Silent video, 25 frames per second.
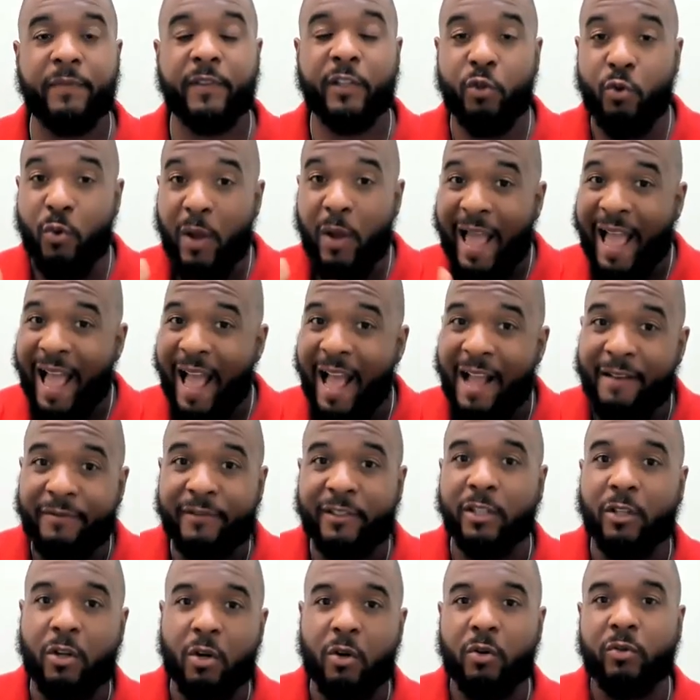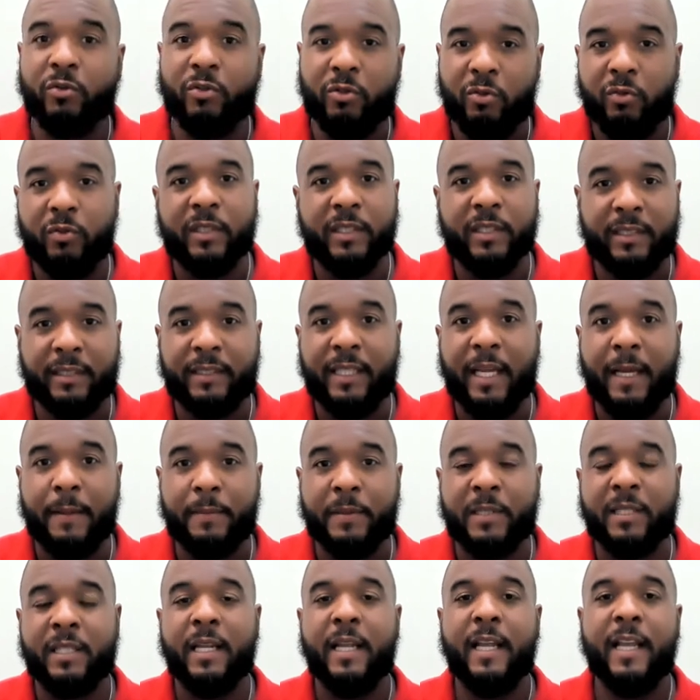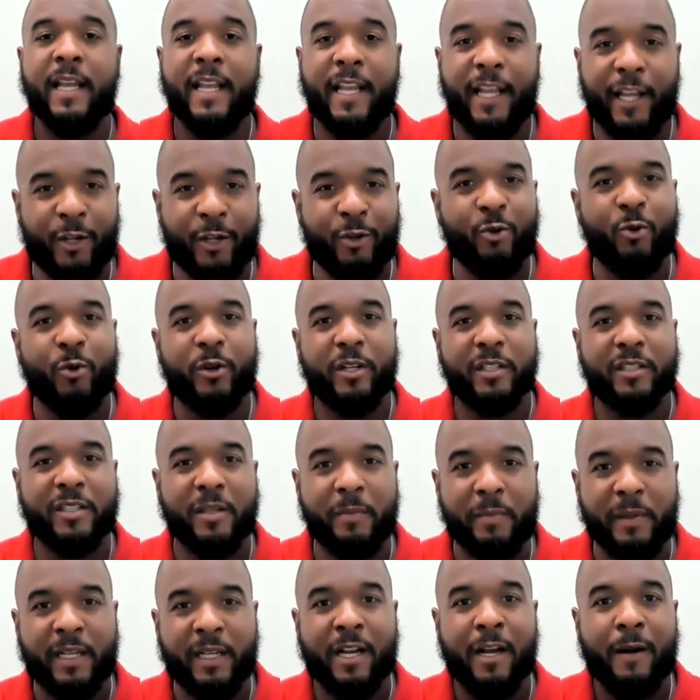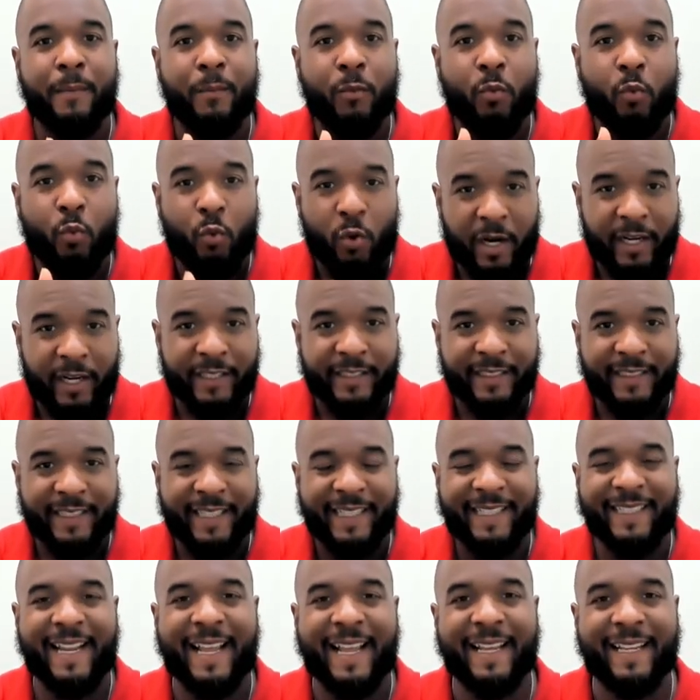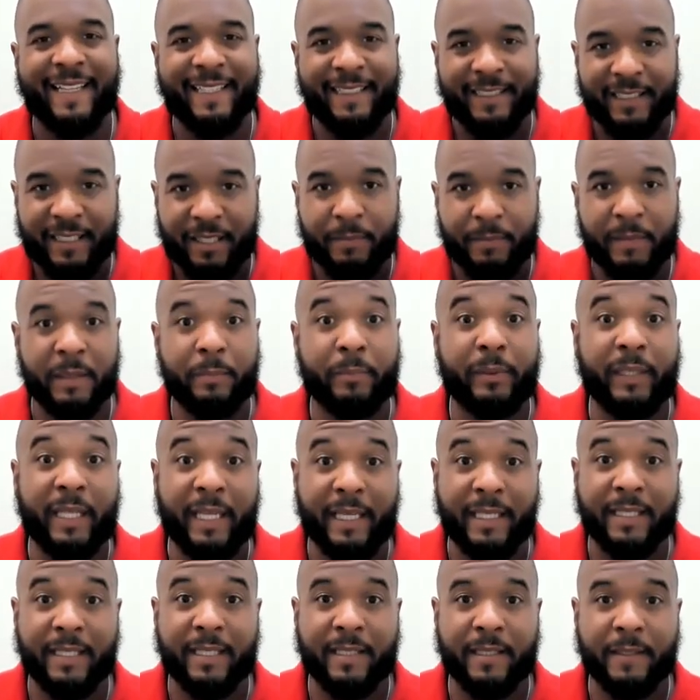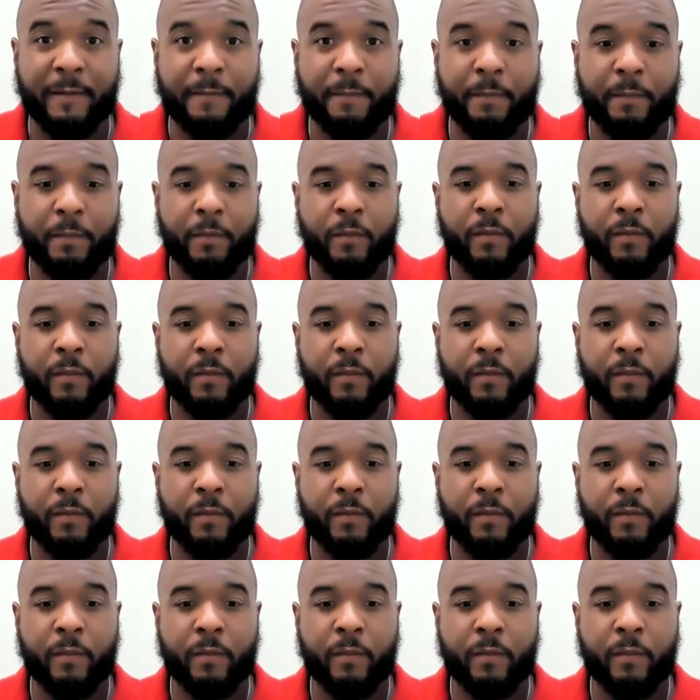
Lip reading: You have to go through the steps in order to become one in that intimate place.